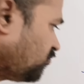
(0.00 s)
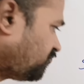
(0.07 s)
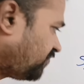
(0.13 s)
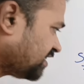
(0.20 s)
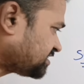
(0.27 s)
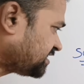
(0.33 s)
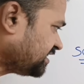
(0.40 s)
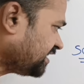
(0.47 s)

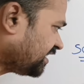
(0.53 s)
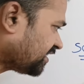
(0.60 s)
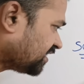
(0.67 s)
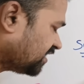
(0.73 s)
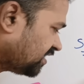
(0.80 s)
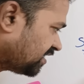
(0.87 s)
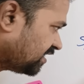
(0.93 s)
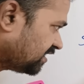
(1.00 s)
first here,
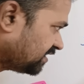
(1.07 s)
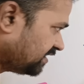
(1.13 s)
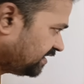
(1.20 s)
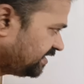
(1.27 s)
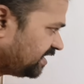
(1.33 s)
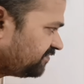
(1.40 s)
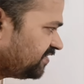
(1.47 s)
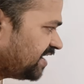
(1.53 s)

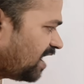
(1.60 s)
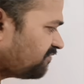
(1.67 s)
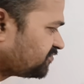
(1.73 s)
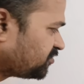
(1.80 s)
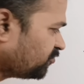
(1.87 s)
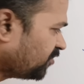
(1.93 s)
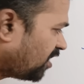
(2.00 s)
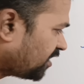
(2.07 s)
here we have
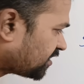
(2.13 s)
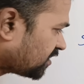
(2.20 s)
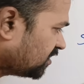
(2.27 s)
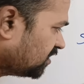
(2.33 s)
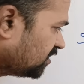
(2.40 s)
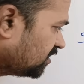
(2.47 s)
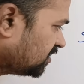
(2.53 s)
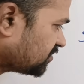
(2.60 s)
Q zero.
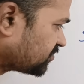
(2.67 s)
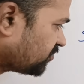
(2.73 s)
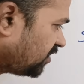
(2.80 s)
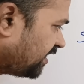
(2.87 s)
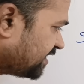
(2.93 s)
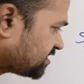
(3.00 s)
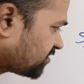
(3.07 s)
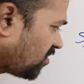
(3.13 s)
So
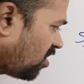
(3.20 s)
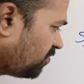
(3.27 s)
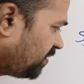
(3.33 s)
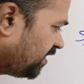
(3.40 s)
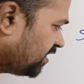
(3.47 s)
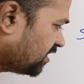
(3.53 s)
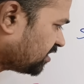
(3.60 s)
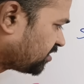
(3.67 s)
let us
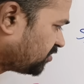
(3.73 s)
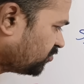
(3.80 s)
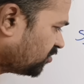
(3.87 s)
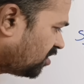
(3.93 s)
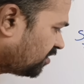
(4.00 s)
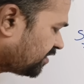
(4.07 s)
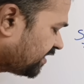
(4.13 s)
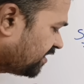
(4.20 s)
copy Q
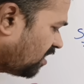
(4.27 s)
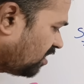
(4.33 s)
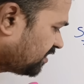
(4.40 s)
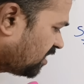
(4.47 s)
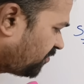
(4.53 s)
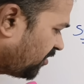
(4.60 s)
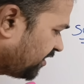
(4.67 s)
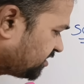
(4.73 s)
zero in all
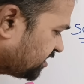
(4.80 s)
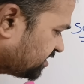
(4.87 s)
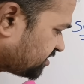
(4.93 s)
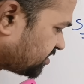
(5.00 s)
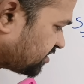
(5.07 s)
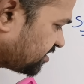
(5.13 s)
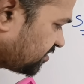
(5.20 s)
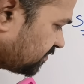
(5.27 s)
the
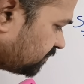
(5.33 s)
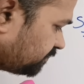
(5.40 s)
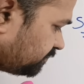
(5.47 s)
productions.